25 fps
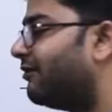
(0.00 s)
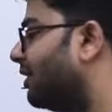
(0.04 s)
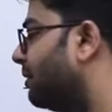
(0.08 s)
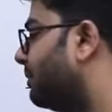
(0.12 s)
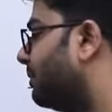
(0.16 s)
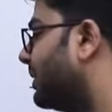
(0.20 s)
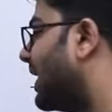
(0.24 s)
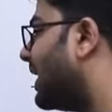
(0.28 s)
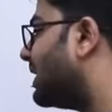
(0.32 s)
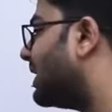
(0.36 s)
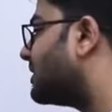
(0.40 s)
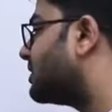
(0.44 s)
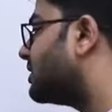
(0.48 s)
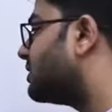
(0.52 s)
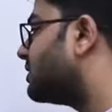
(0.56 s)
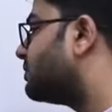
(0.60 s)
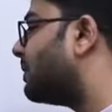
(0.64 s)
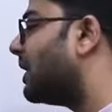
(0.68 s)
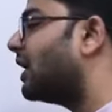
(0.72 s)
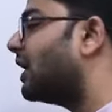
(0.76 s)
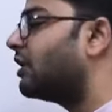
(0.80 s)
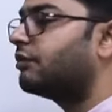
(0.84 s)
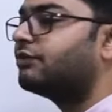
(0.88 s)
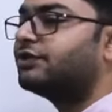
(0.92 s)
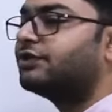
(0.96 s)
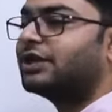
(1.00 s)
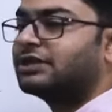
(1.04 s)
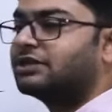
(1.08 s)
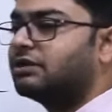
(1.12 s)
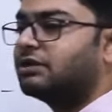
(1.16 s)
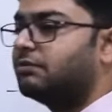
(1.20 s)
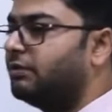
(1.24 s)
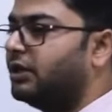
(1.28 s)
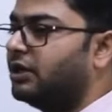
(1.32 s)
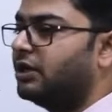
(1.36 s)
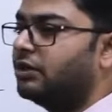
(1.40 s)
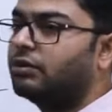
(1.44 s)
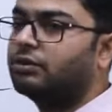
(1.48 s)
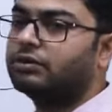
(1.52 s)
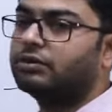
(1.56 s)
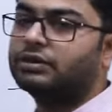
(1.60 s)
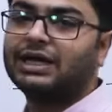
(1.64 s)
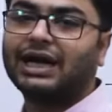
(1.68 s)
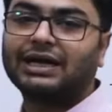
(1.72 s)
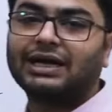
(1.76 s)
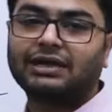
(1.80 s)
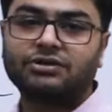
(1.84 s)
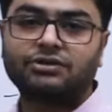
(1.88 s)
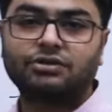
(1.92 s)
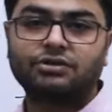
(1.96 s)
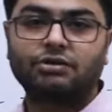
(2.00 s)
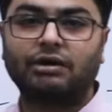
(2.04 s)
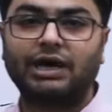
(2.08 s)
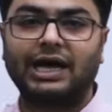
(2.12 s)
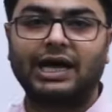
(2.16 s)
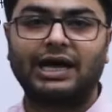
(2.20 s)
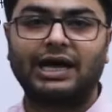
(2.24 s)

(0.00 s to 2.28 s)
will be asked as part of section B. No, that is no